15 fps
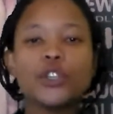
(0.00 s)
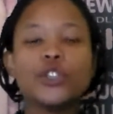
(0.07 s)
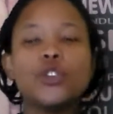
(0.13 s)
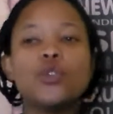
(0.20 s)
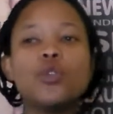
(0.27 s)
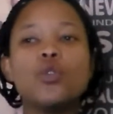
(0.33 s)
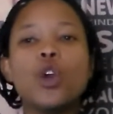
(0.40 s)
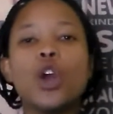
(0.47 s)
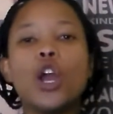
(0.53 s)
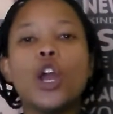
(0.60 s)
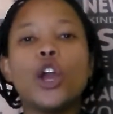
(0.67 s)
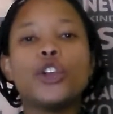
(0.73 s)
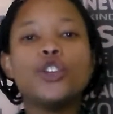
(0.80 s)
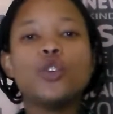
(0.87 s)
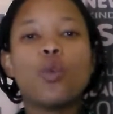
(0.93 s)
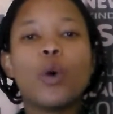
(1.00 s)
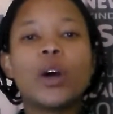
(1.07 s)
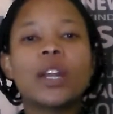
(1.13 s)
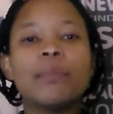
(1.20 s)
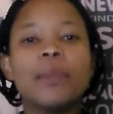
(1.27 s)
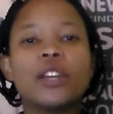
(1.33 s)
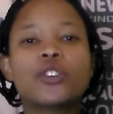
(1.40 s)
you
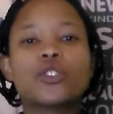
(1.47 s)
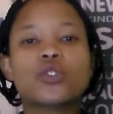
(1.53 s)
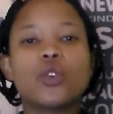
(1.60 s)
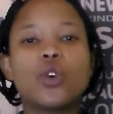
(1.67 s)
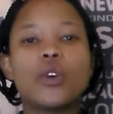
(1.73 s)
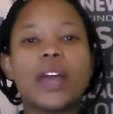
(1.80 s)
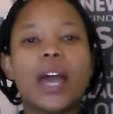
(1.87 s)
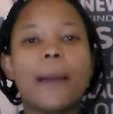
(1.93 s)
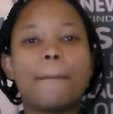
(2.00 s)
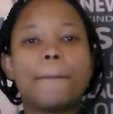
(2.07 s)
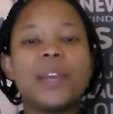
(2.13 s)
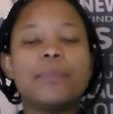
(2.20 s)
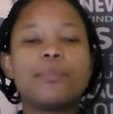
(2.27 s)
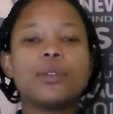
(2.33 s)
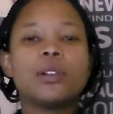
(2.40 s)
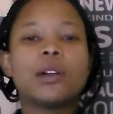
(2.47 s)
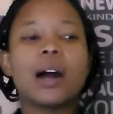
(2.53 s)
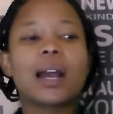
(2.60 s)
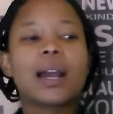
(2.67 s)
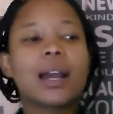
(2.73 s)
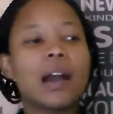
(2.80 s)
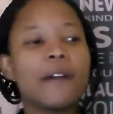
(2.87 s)
want to make sure that people
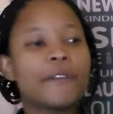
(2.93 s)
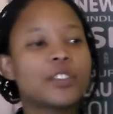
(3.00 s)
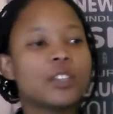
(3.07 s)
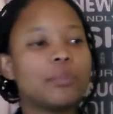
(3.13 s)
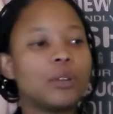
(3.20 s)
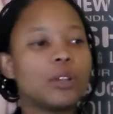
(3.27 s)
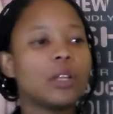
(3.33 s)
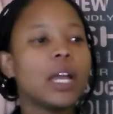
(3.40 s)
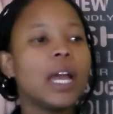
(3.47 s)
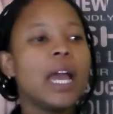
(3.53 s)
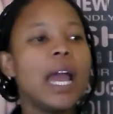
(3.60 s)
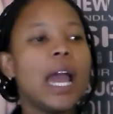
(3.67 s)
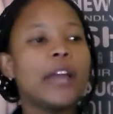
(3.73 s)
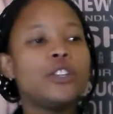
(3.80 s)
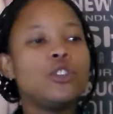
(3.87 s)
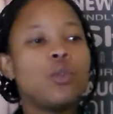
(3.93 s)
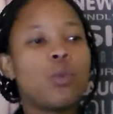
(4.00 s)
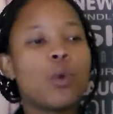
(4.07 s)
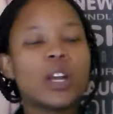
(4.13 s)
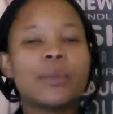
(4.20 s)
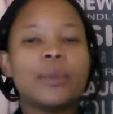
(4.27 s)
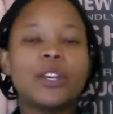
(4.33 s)
are comfortable, and you
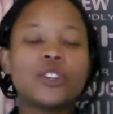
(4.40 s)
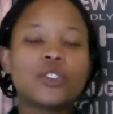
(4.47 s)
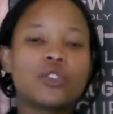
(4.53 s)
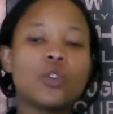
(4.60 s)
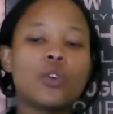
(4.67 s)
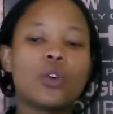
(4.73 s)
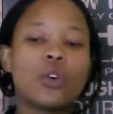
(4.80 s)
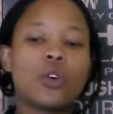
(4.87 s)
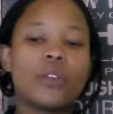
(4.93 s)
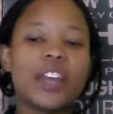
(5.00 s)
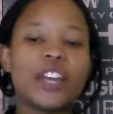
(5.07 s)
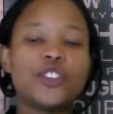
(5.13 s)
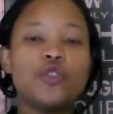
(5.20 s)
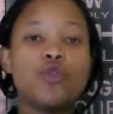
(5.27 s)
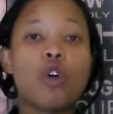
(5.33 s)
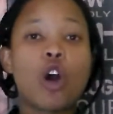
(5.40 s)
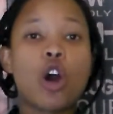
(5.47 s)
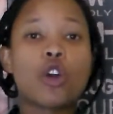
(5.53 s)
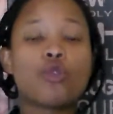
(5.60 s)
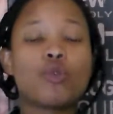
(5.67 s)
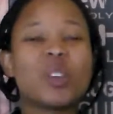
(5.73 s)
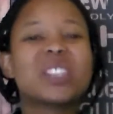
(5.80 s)
want to make sure that you
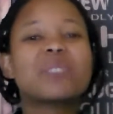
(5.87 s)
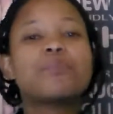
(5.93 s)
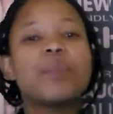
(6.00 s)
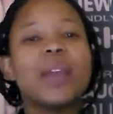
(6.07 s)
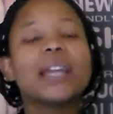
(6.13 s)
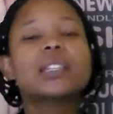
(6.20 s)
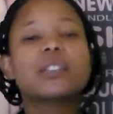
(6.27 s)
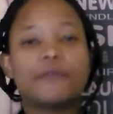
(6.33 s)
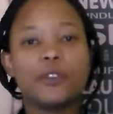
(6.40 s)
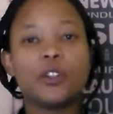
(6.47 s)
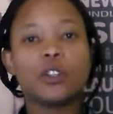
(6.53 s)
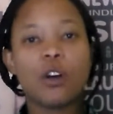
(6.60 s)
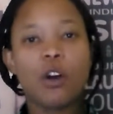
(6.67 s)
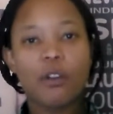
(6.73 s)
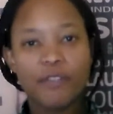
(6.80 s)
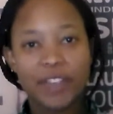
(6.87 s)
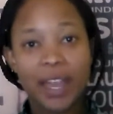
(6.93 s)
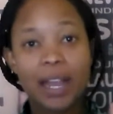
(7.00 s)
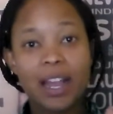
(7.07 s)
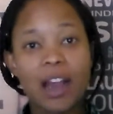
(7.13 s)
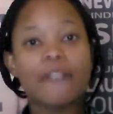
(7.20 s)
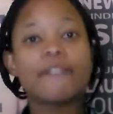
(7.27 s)
are respectful of
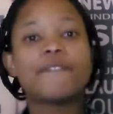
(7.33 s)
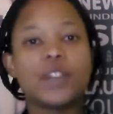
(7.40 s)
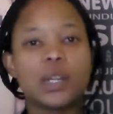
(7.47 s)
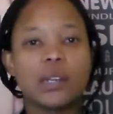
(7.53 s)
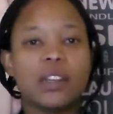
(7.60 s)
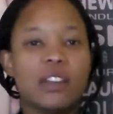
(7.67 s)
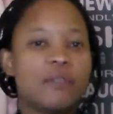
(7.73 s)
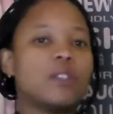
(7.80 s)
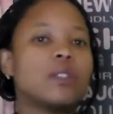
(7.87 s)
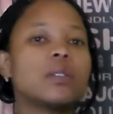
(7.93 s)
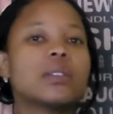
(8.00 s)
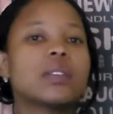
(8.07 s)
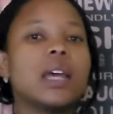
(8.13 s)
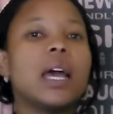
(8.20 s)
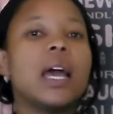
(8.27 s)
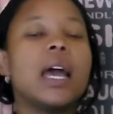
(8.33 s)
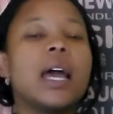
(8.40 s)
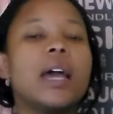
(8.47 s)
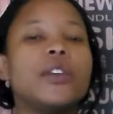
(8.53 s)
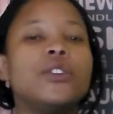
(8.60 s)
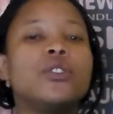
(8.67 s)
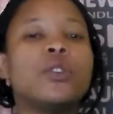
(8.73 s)
their comfort levels.
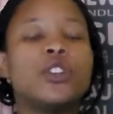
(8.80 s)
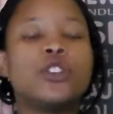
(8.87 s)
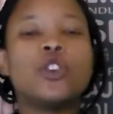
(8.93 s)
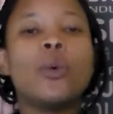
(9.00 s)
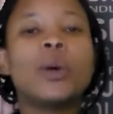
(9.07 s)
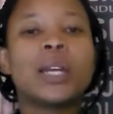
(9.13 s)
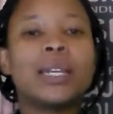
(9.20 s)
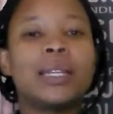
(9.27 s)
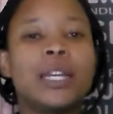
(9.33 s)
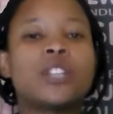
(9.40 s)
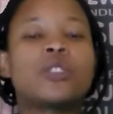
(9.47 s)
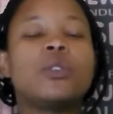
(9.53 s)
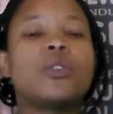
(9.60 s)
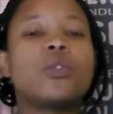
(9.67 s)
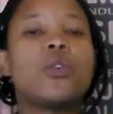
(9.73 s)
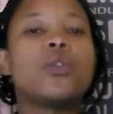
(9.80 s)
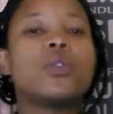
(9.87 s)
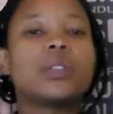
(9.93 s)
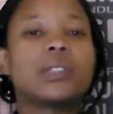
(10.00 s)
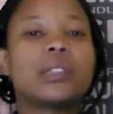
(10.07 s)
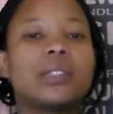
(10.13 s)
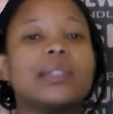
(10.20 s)
You don't want to initially
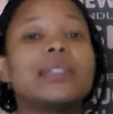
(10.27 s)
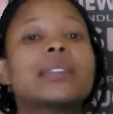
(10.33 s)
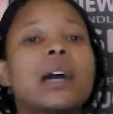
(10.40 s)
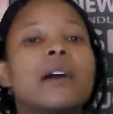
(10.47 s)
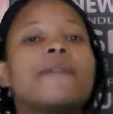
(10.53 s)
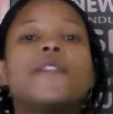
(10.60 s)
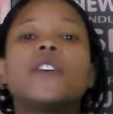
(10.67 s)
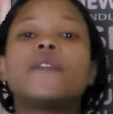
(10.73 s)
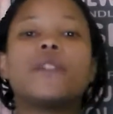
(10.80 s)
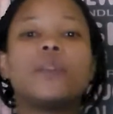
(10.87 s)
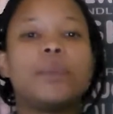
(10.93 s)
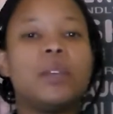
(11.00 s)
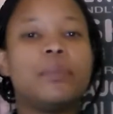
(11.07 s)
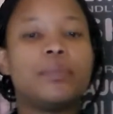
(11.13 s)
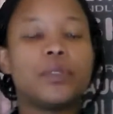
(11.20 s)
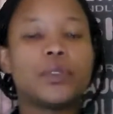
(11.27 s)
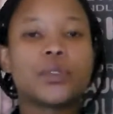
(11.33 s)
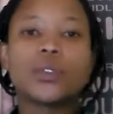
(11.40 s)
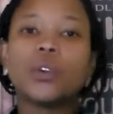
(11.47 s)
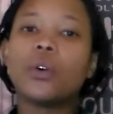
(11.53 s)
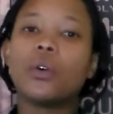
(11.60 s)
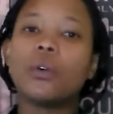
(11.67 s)
cause discomfort for people.
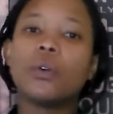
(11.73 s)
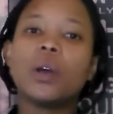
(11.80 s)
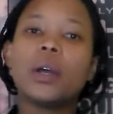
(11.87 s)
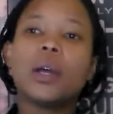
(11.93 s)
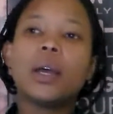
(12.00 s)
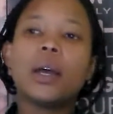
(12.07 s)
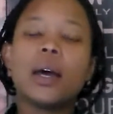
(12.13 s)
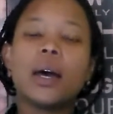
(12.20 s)
So